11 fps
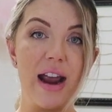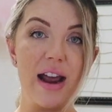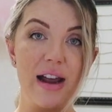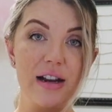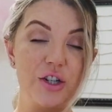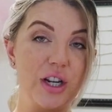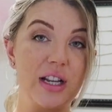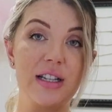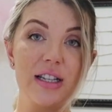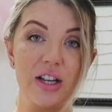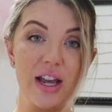And she
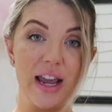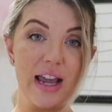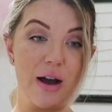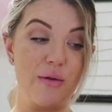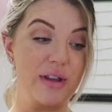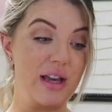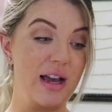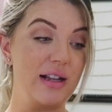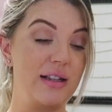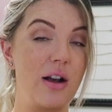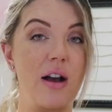can still hang out with
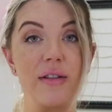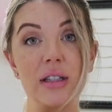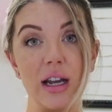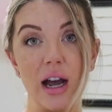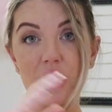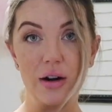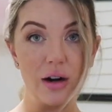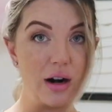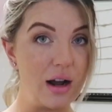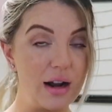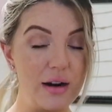us, obviously
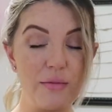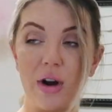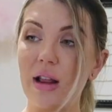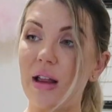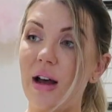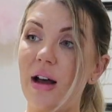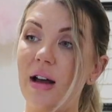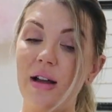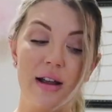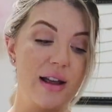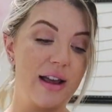under an
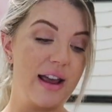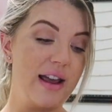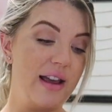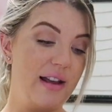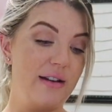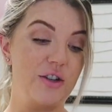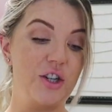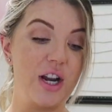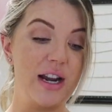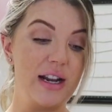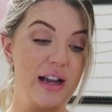umbrella and
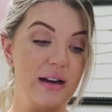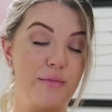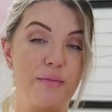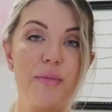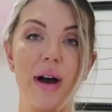shaded,